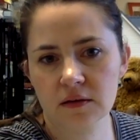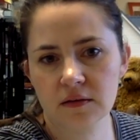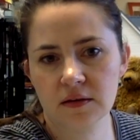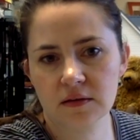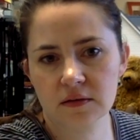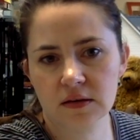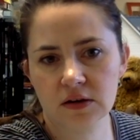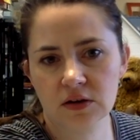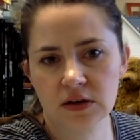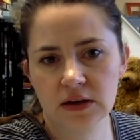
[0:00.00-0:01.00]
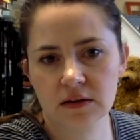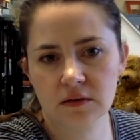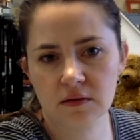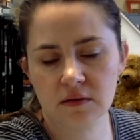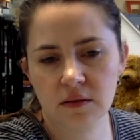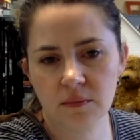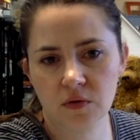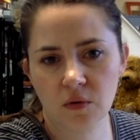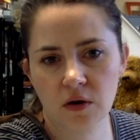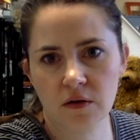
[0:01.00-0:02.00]
He's clearly in some
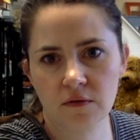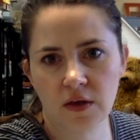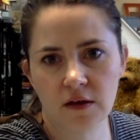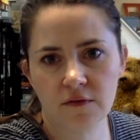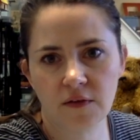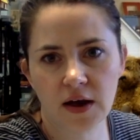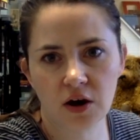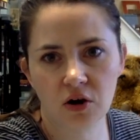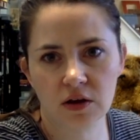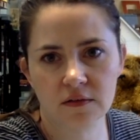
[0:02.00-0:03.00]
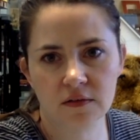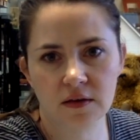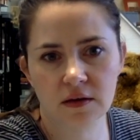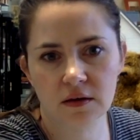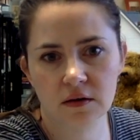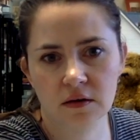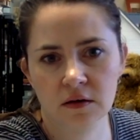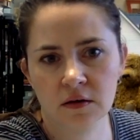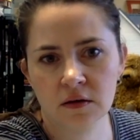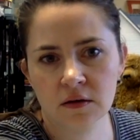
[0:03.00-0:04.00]
sort of like firing seat.
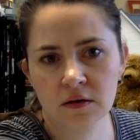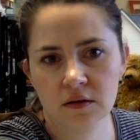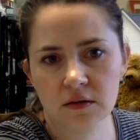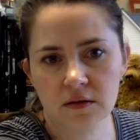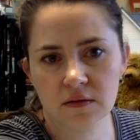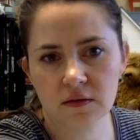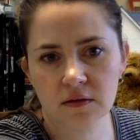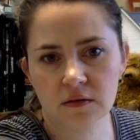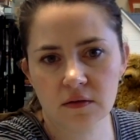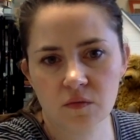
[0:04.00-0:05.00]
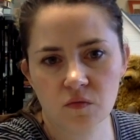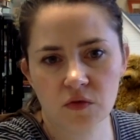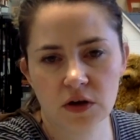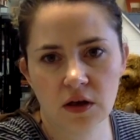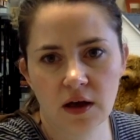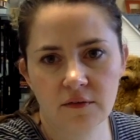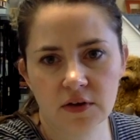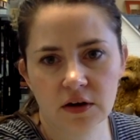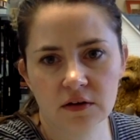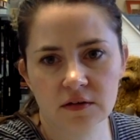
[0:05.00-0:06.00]
This is some real
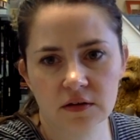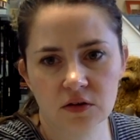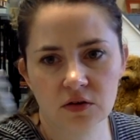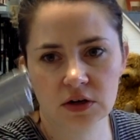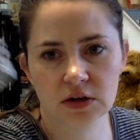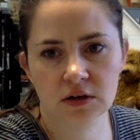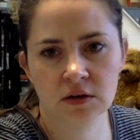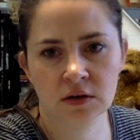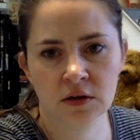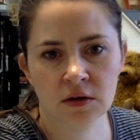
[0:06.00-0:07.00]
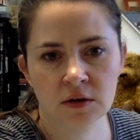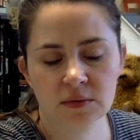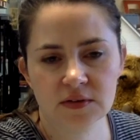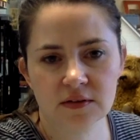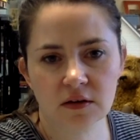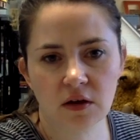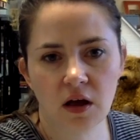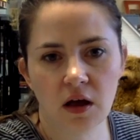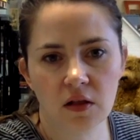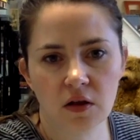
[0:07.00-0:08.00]
heavy artillery. Still
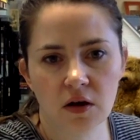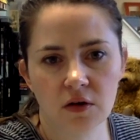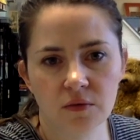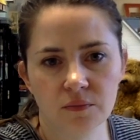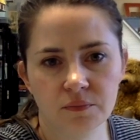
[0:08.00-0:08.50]
hollow.